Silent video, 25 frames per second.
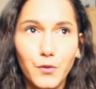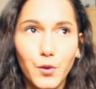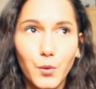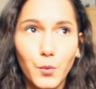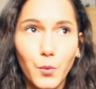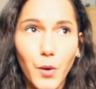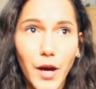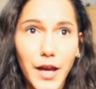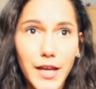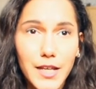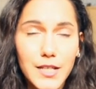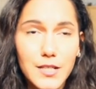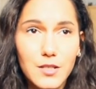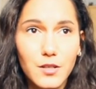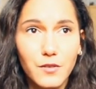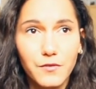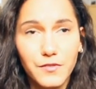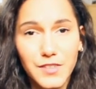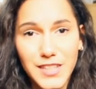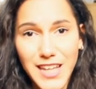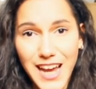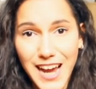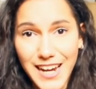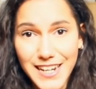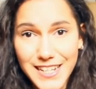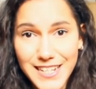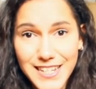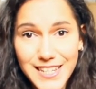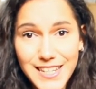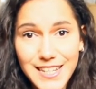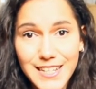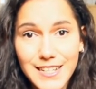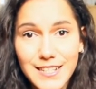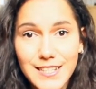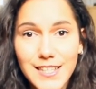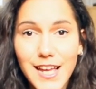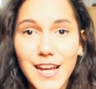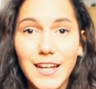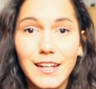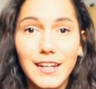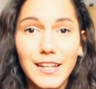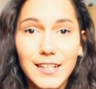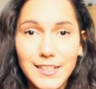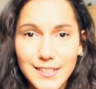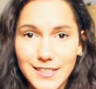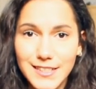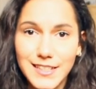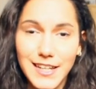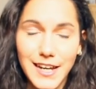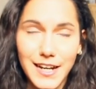the ways of the ideas. I
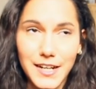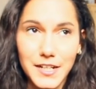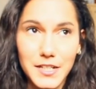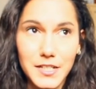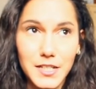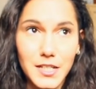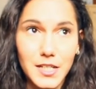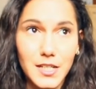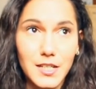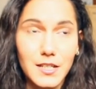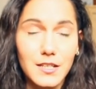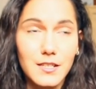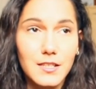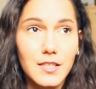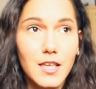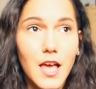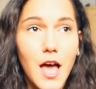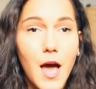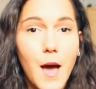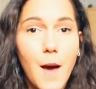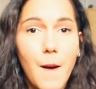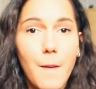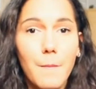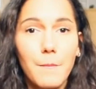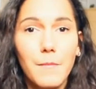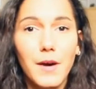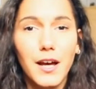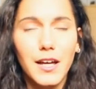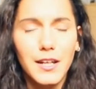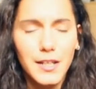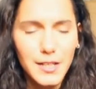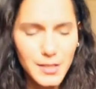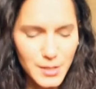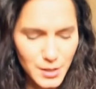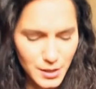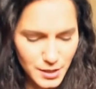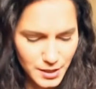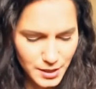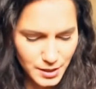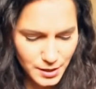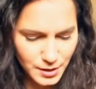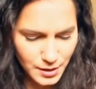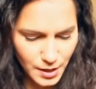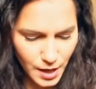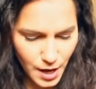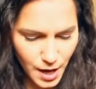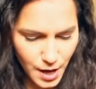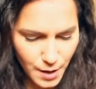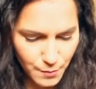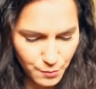like the ideas, but it's
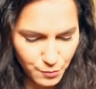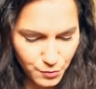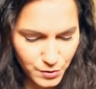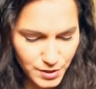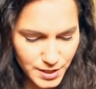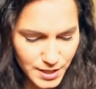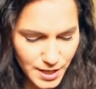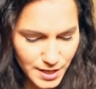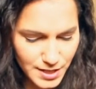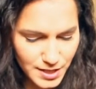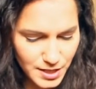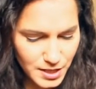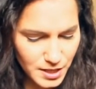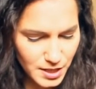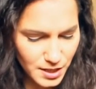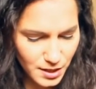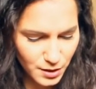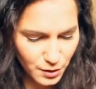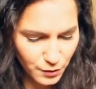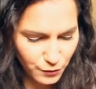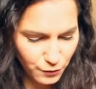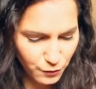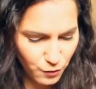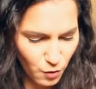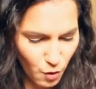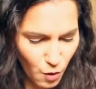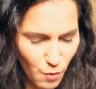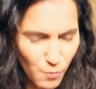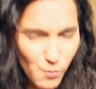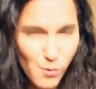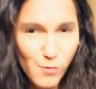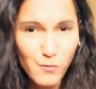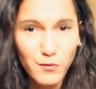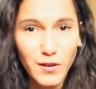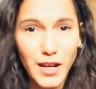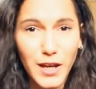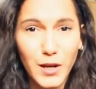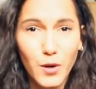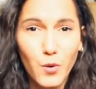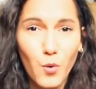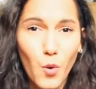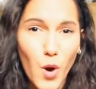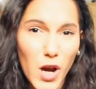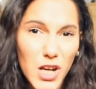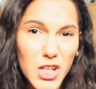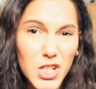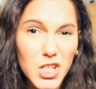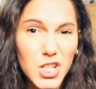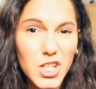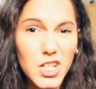presented in the form of like
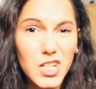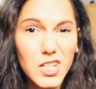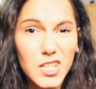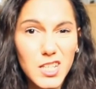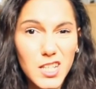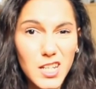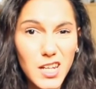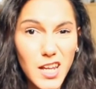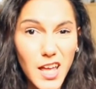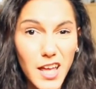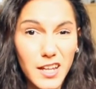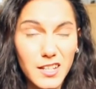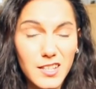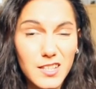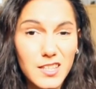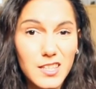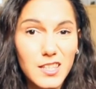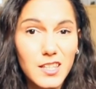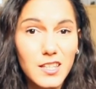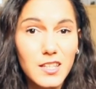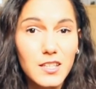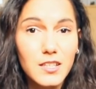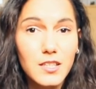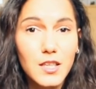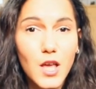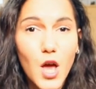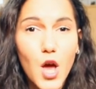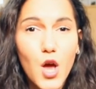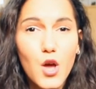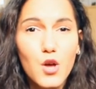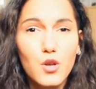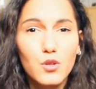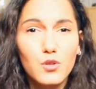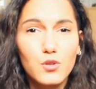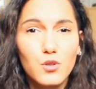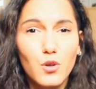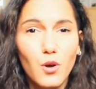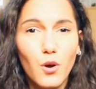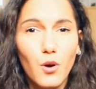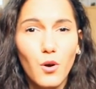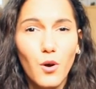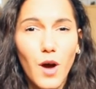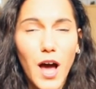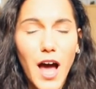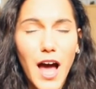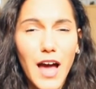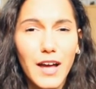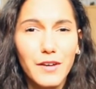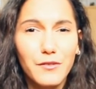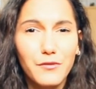questions and answers,
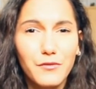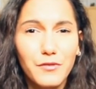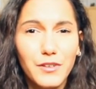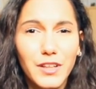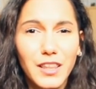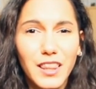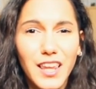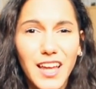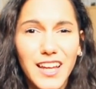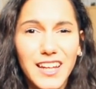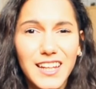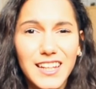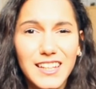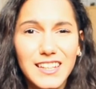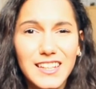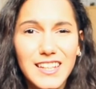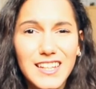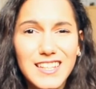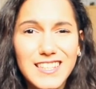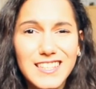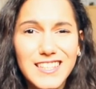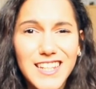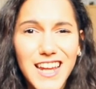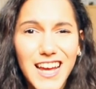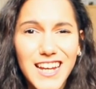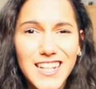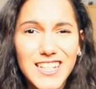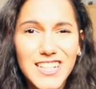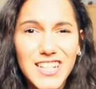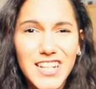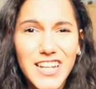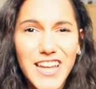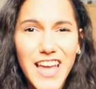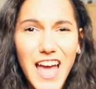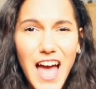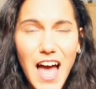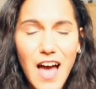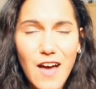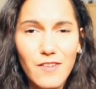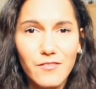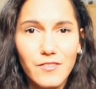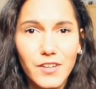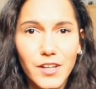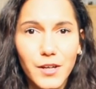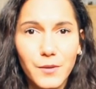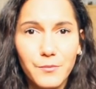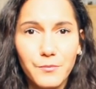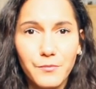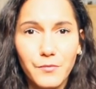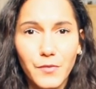so I feel like it doesn't actually have
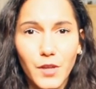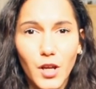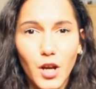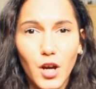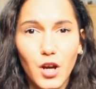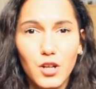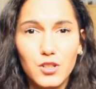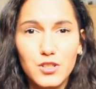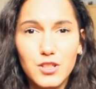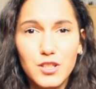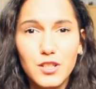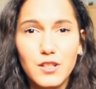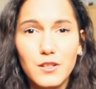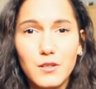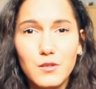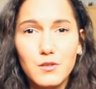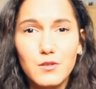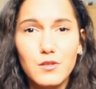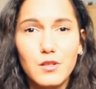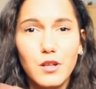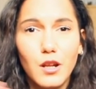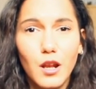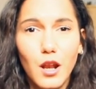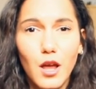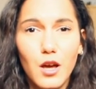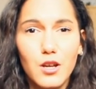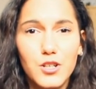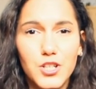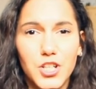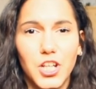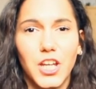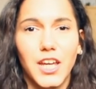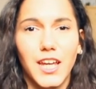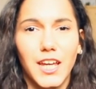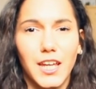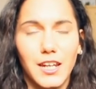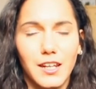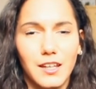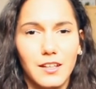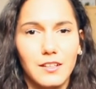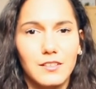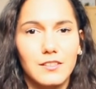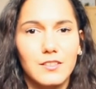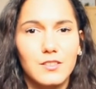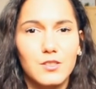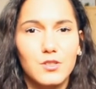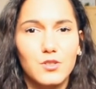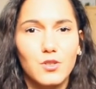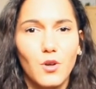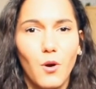a continuous logic in it.
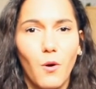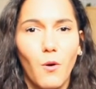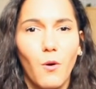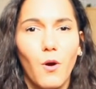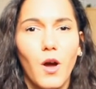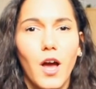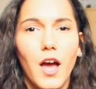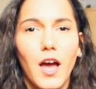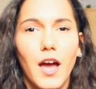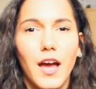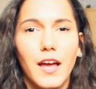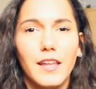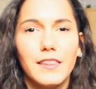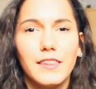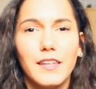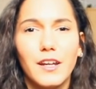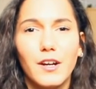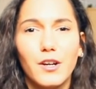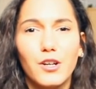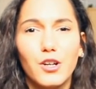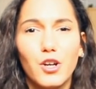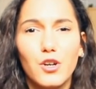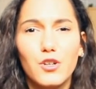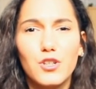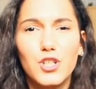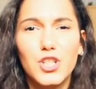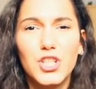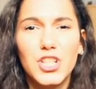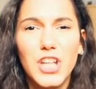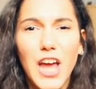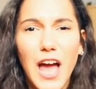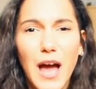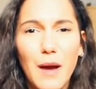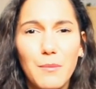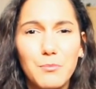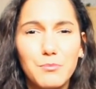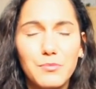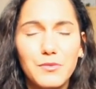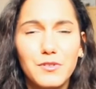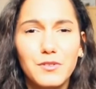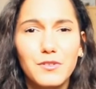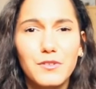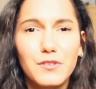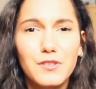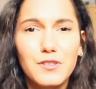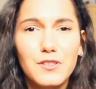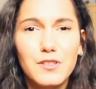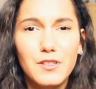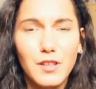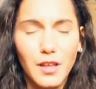So there are not
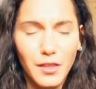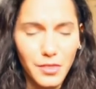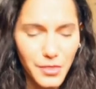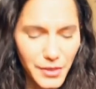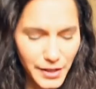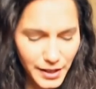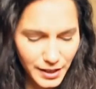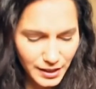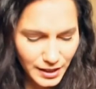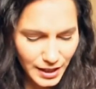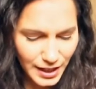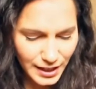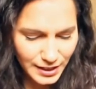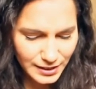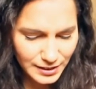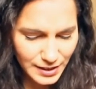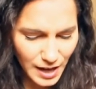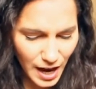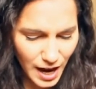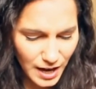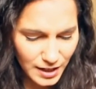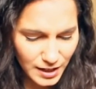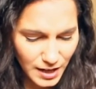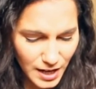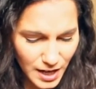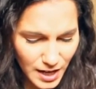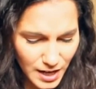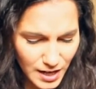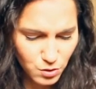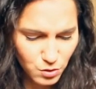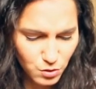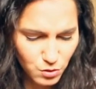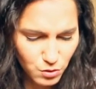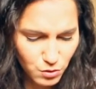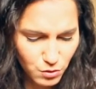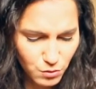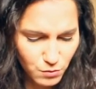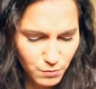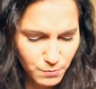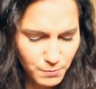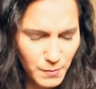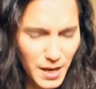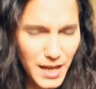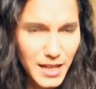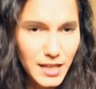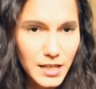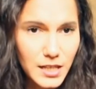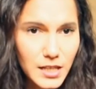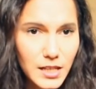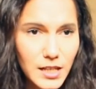chapters, nothing like that to
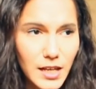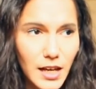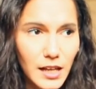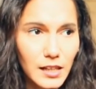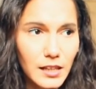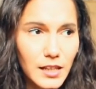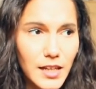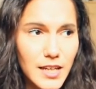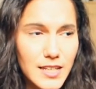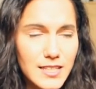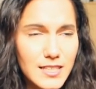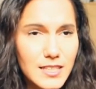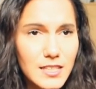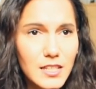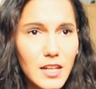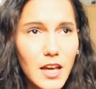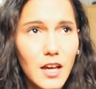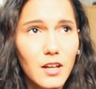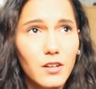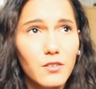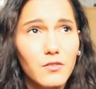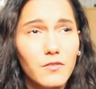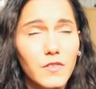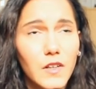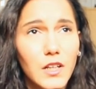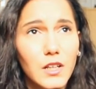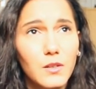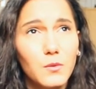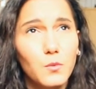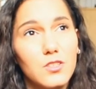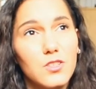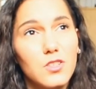make a lesson out of it.